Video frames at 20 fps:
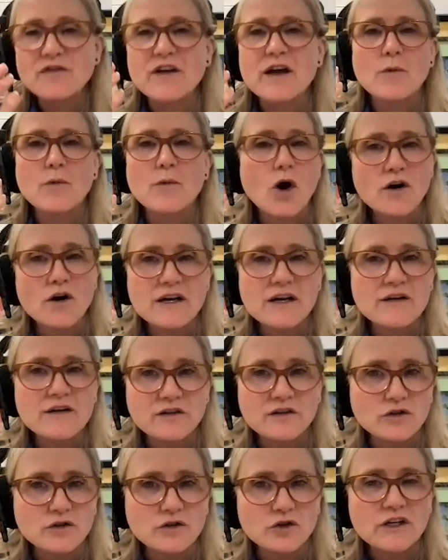of them aren't
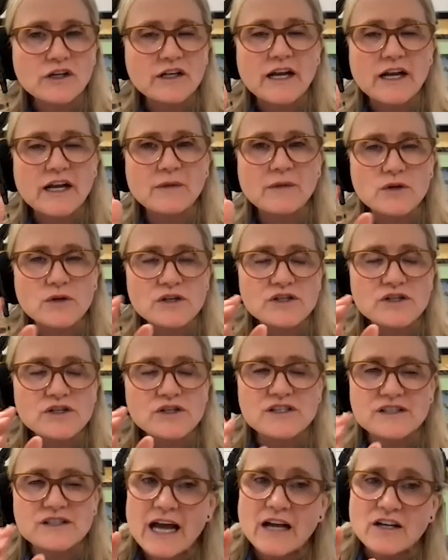even looking at me which
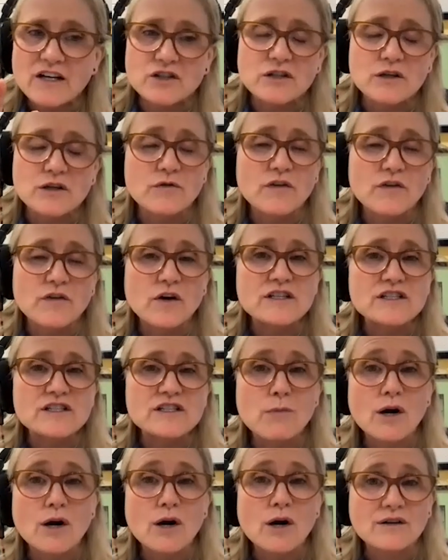is actually a very
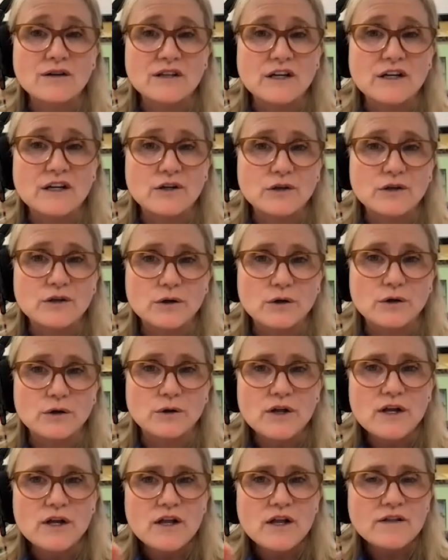smart thing to
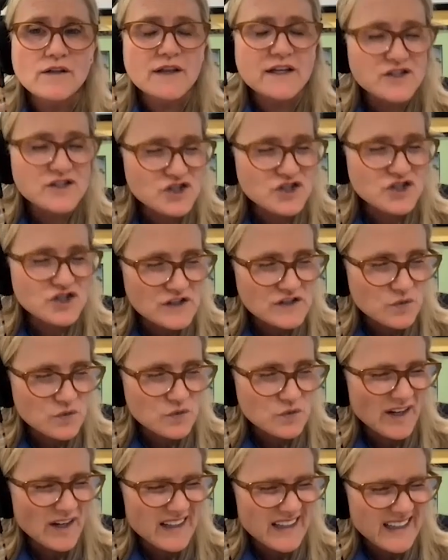do they just
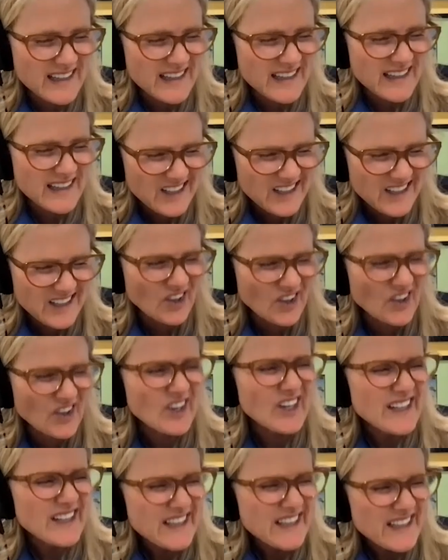want to hear
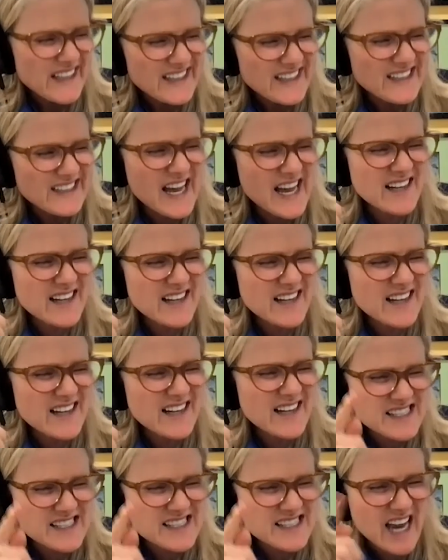does that
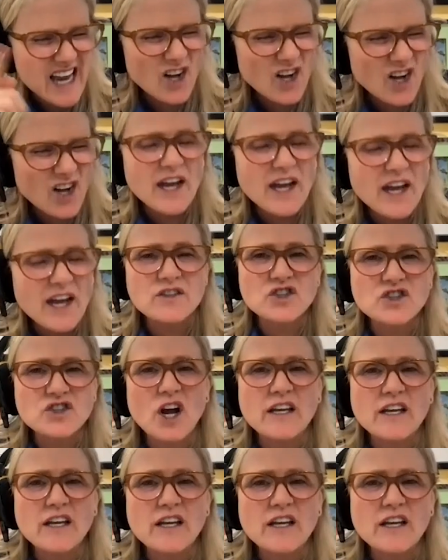sound like the
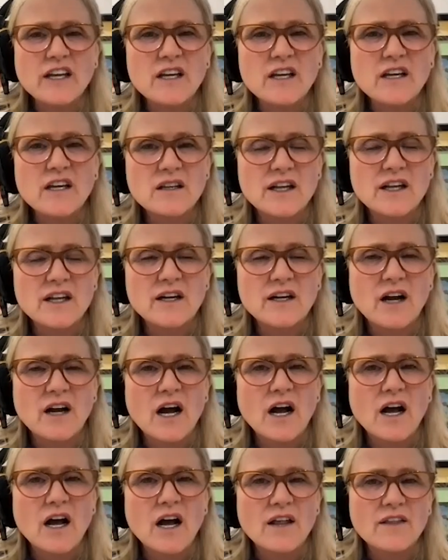Chuckie that
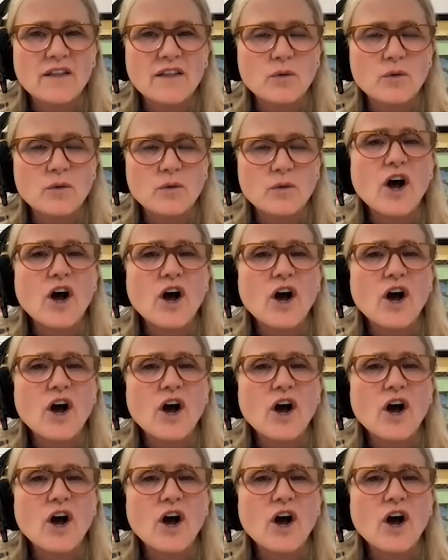uh, that we